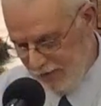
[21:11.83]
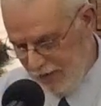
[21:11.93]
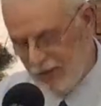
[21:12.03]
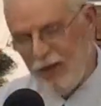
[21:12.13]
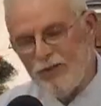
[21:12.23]

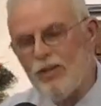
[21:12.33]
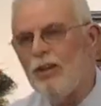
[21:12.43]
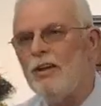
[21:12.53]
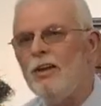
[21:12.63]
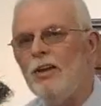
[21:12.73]
it, it's
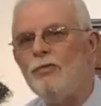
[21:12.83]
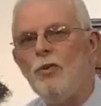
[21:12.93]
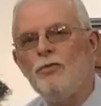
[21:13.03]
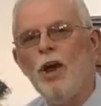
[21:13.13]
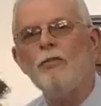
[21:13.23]
a if
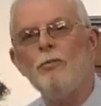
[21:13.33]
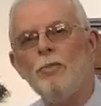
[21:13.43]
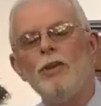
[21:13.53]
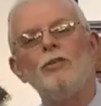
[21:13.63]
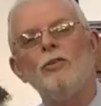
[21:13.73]
you've never
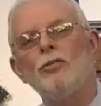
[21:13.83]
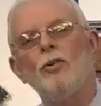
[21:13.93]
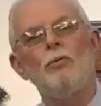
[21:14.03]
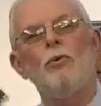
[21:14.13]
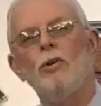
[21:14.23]
been to a
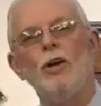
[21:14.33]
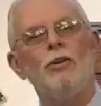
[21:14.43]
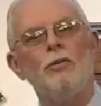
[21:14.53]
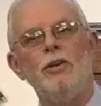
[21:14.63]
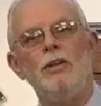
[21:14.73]
third world
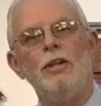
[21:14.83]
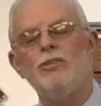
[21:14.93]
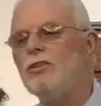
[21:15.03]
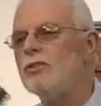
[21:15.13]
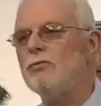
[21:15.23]
country,
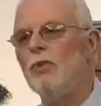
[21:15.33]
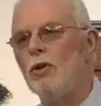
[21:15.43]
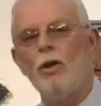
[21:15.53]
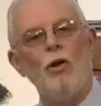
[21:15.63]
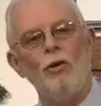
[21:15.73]
it's just
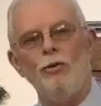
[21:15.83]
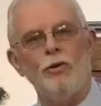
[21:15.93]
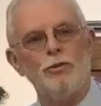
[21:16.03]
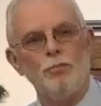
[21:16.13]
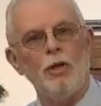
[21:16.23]
really hard to
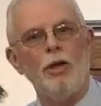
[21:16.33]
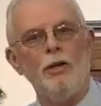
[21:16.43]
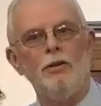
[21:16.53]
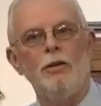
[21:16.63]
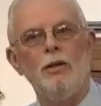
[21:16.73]

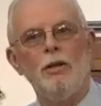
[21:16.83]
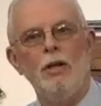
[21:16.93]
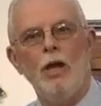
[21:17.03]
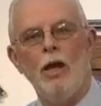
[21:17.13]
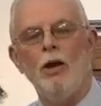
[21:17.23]
explain
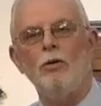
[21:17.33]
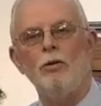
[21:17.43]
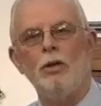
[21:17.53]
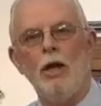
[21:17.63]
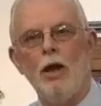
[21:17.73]
how
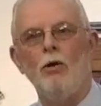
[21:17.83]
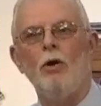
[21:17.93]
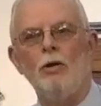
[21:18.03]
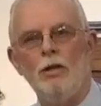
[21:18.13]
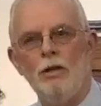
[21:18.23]

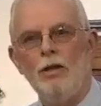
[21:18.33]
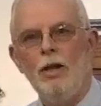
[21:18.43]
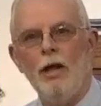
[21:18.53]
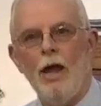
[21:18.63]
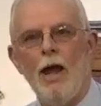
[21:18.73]
how
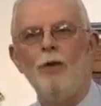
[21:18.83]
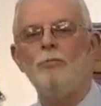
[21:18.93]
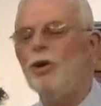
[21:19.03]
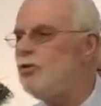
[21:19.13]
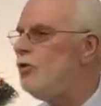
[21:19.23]
how
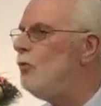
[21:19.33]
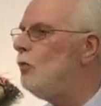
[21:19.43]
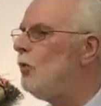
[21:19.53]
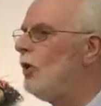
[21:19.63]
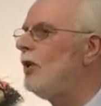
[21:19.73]
much you
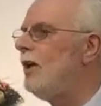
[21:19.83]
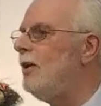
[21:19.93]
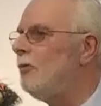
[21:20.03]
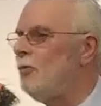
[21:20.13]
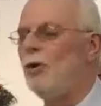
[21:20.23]

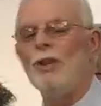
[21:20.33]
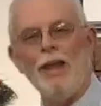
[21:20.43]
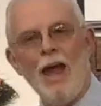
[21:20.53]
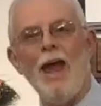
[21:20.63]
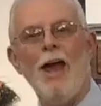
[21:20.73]
really really
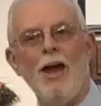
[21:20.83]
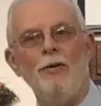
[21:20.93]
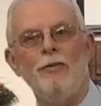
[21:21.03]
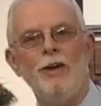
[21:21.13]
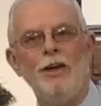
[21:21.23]

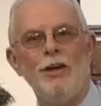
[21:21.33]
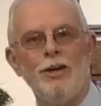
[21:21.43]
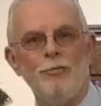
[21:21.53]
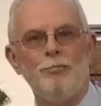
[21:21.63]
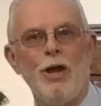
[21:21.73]
have
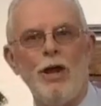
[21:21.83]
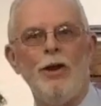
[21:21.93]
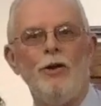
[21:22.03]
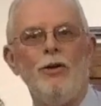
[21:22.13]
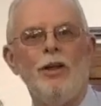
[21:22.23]

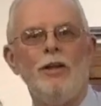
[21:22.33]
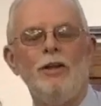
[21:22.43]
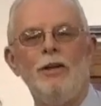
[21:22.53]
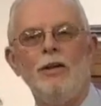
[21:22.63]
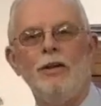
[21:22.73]
compared
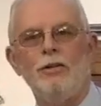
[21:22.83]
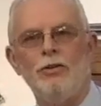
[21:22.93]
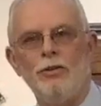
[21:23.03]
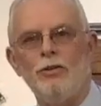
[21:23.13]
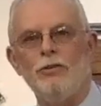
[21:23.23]

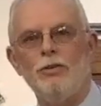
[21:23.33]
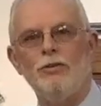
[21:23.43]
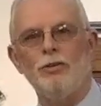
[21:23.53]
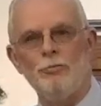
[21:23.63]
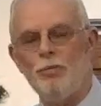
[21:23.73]
to
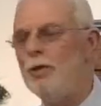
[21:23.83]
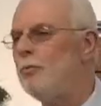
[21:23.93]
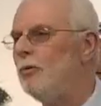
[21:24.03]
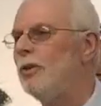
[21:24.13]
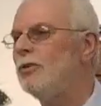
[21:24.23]
some
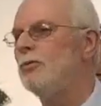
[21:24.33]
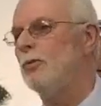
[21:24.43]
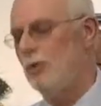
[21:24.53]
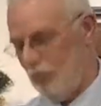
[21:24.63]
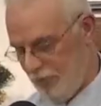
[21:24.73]
people in this
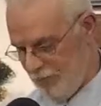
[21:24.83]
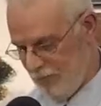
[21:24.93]
world,